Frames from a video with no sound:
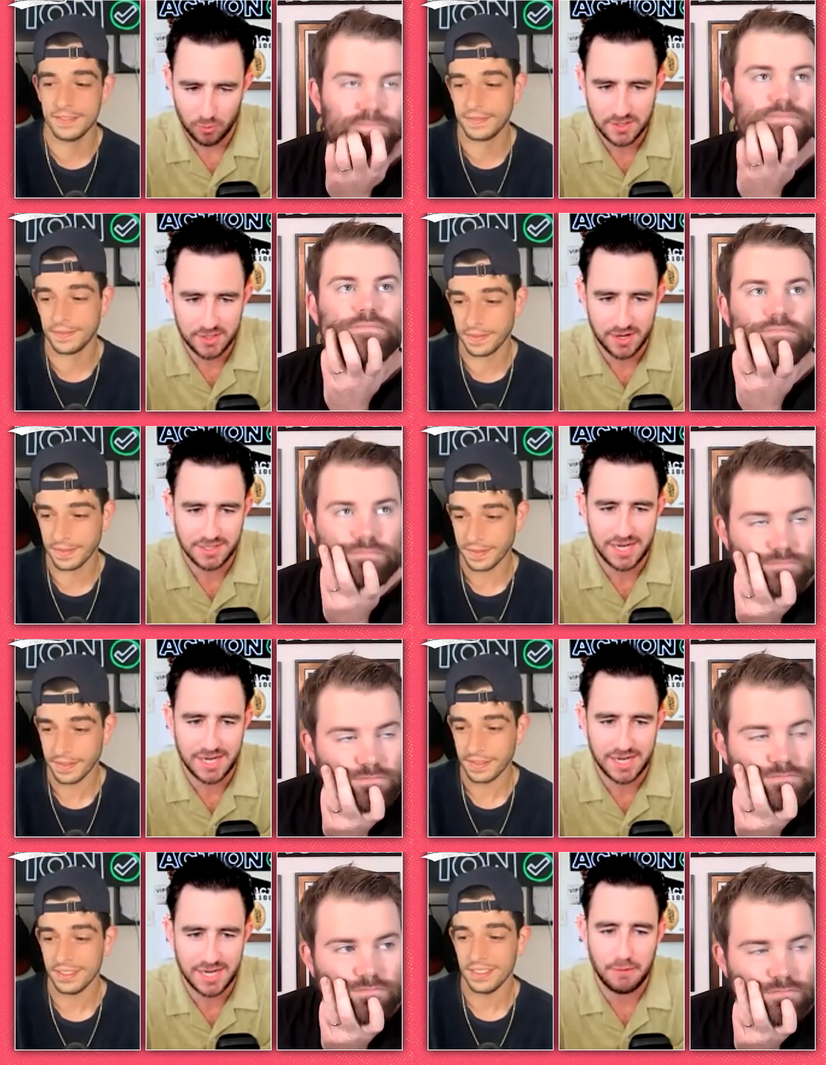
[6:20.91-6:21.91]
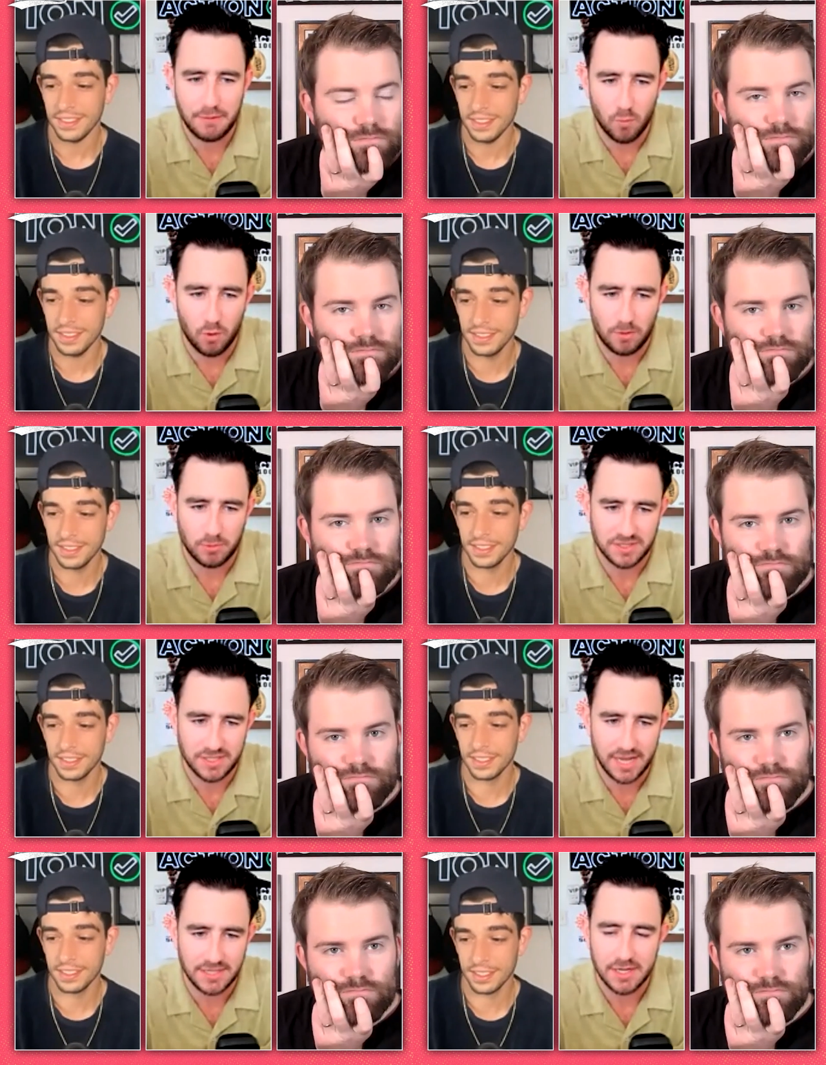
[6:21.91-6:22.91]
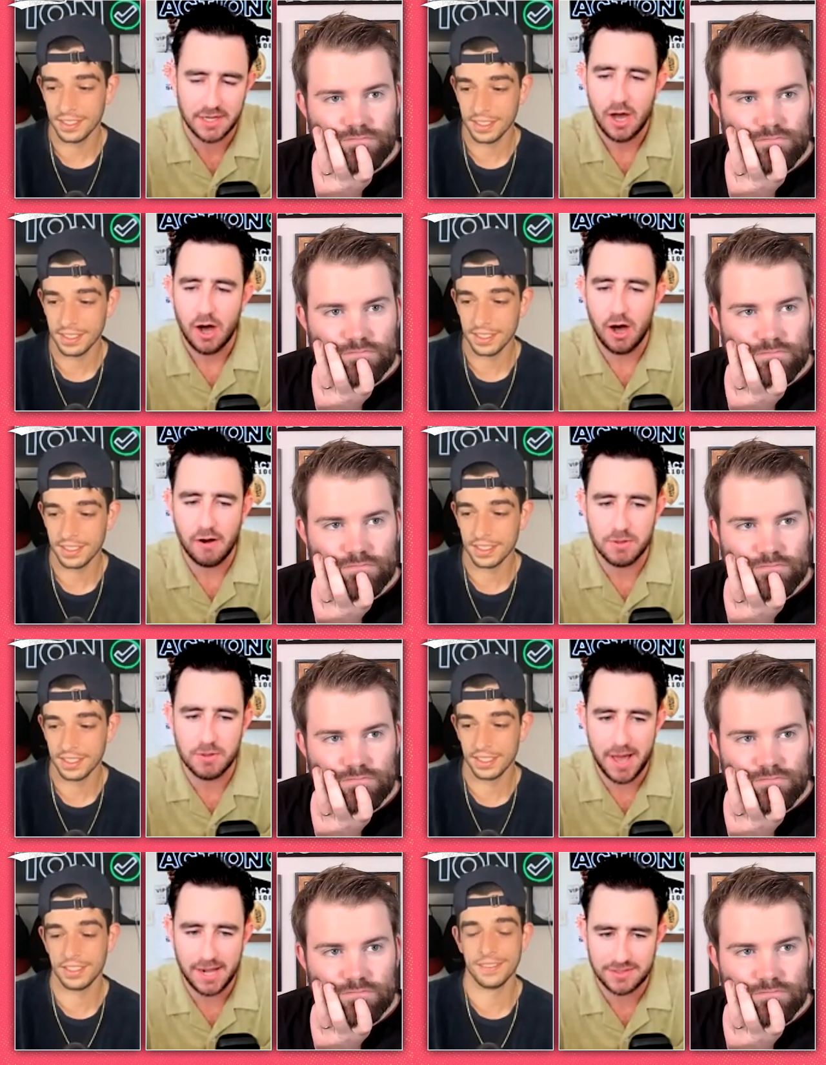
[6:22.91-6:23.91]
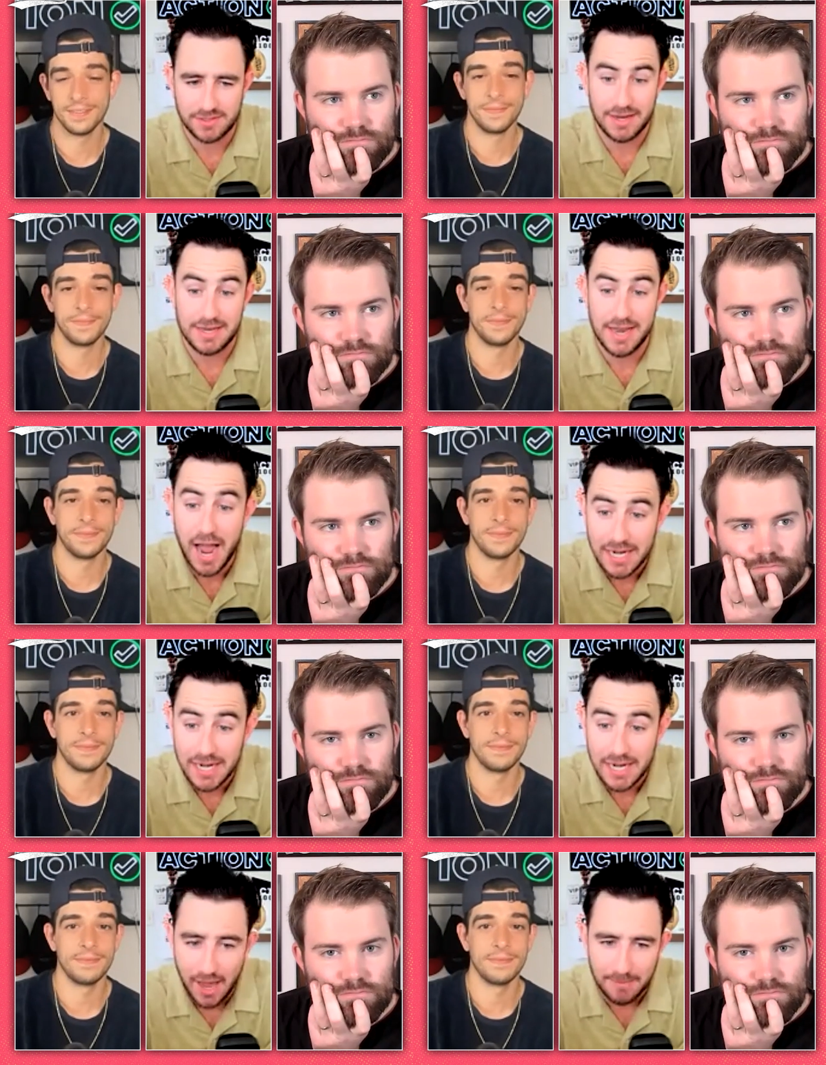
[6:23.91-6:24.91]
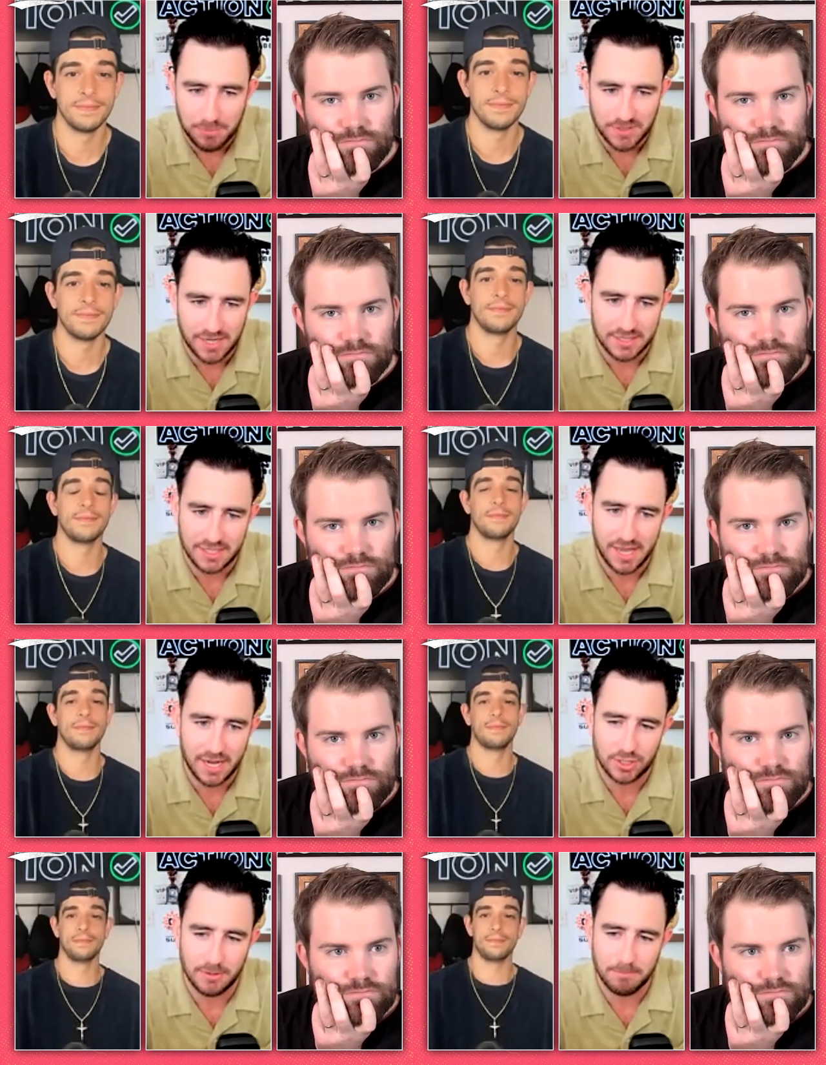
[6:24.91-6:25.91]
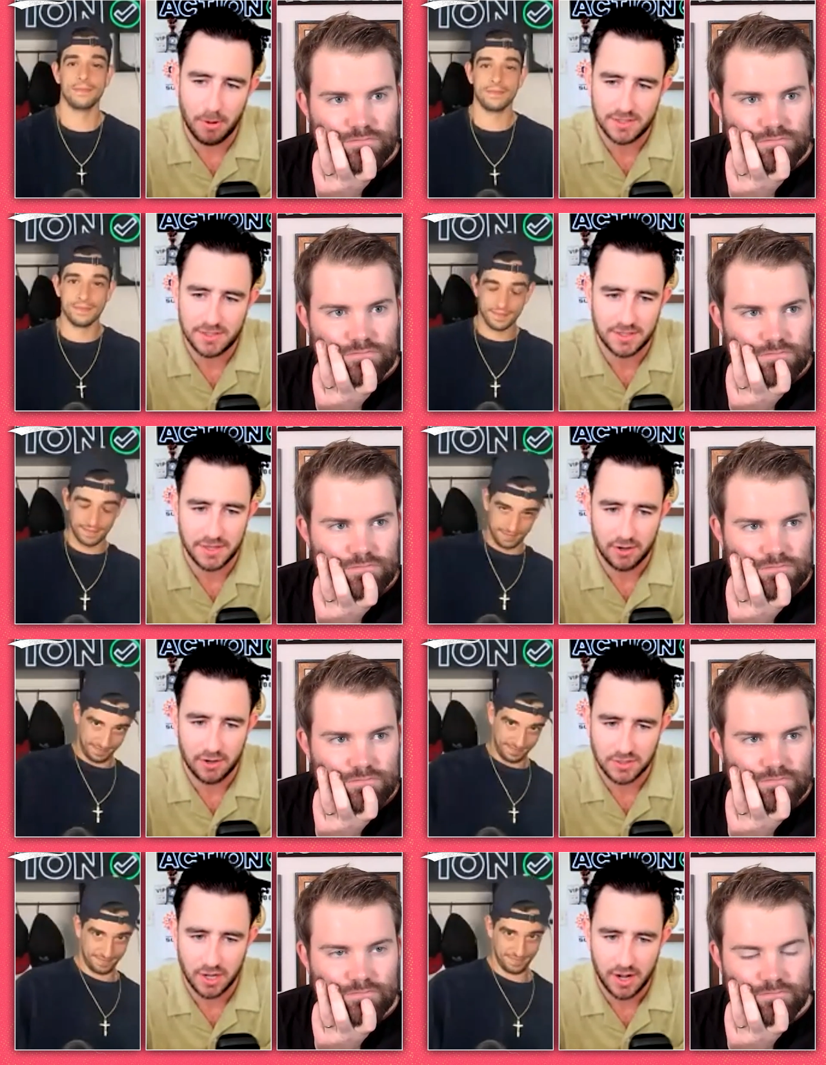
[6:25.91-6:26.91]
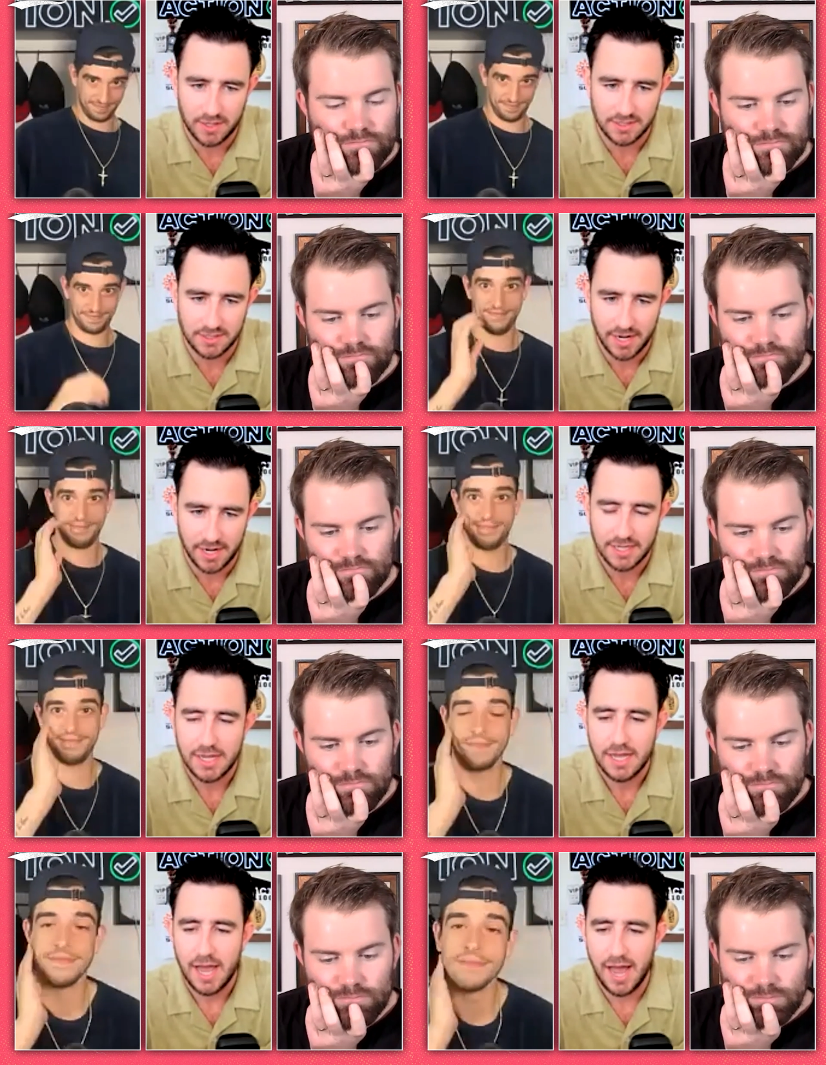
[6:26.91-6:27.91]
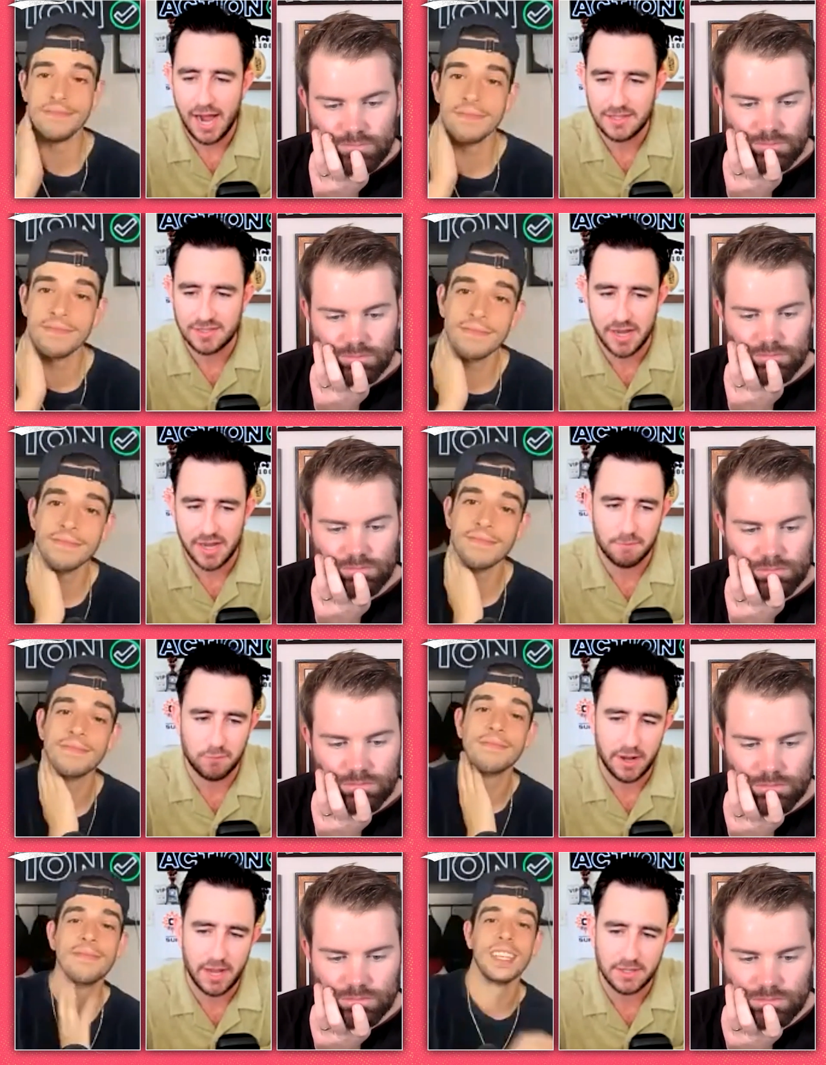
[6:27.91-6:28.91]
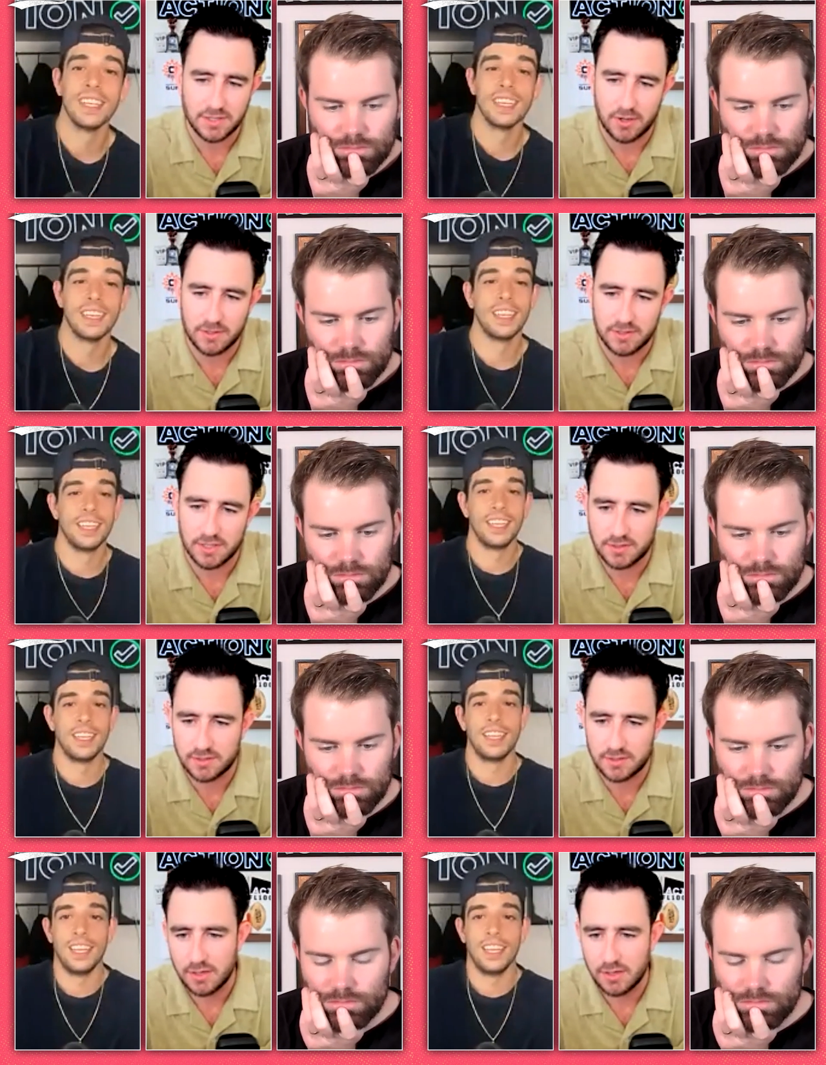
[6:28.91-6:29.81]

Speaker 1: Red Sox getting eighty-four percent of the bets, ninety-nine percent of the cash on Boston. They are a dog tonight at San Fran to start this